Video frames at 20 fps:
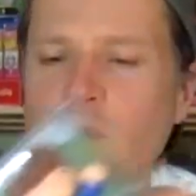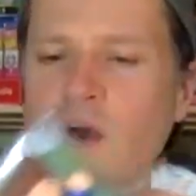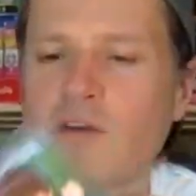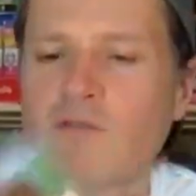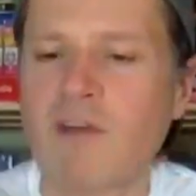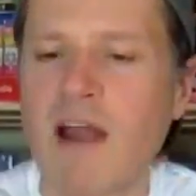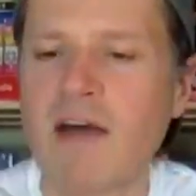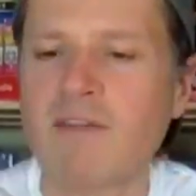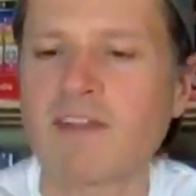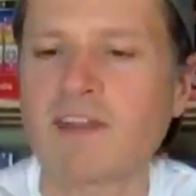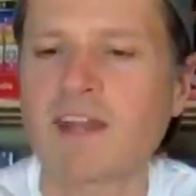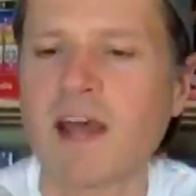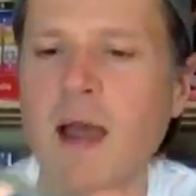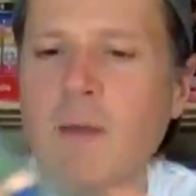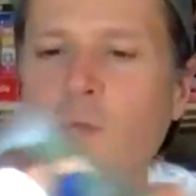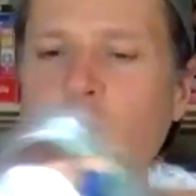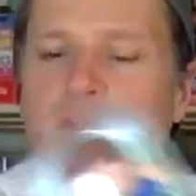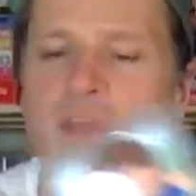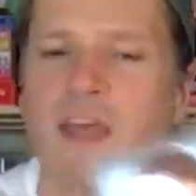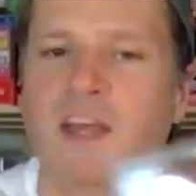around the
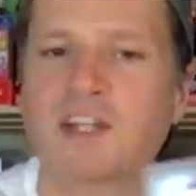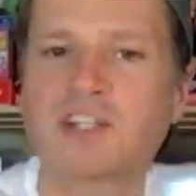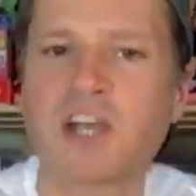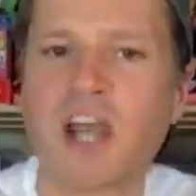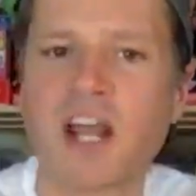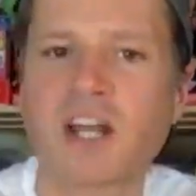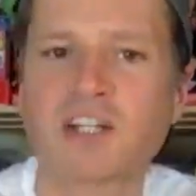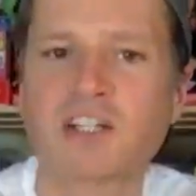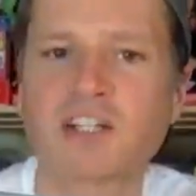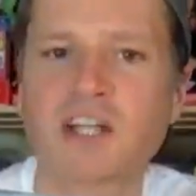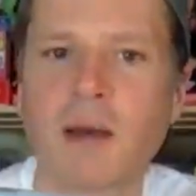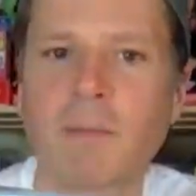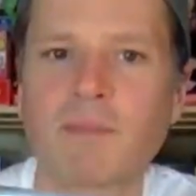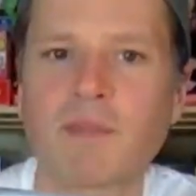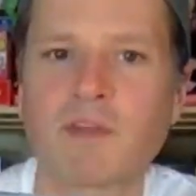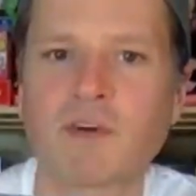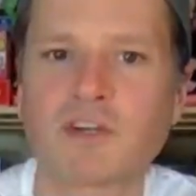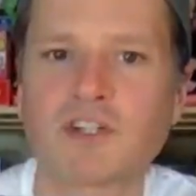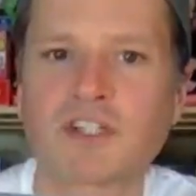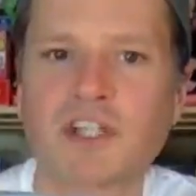time where they changed up
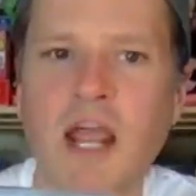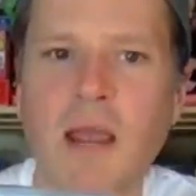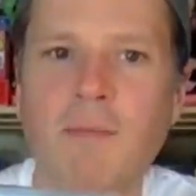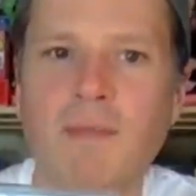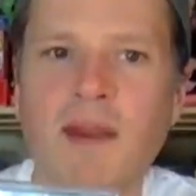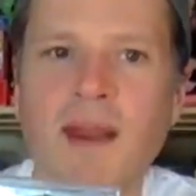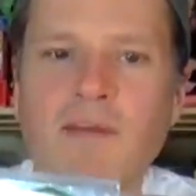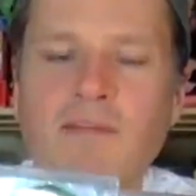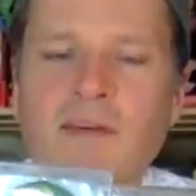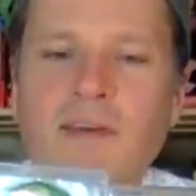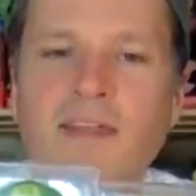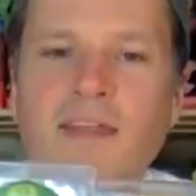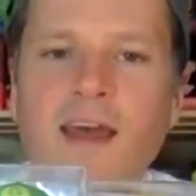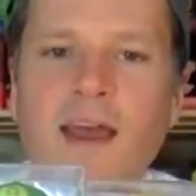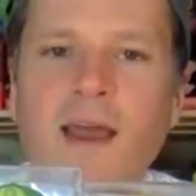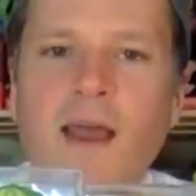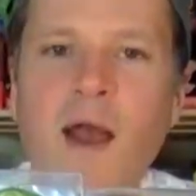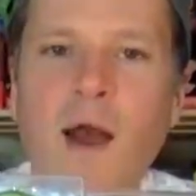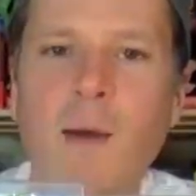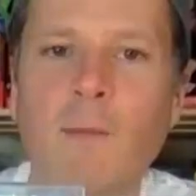their shape and
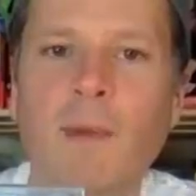everything.